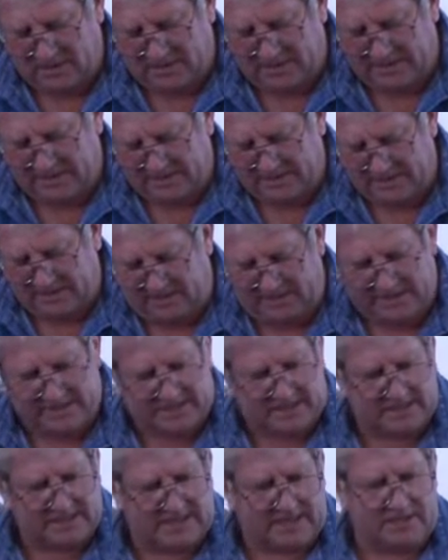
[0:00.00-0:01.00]
There's a little
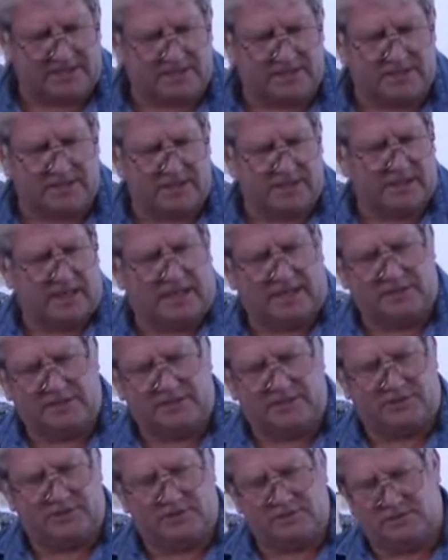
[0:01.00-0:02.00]
indentation there. I
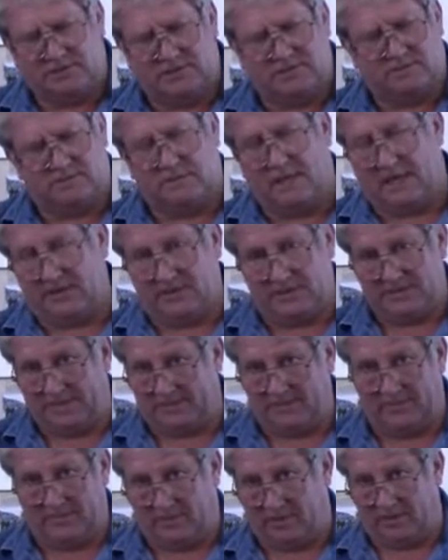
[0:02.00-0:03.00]
use
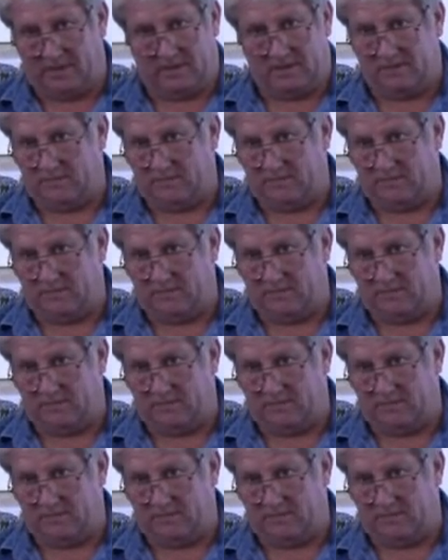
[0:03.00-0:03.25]
Tamiya putty.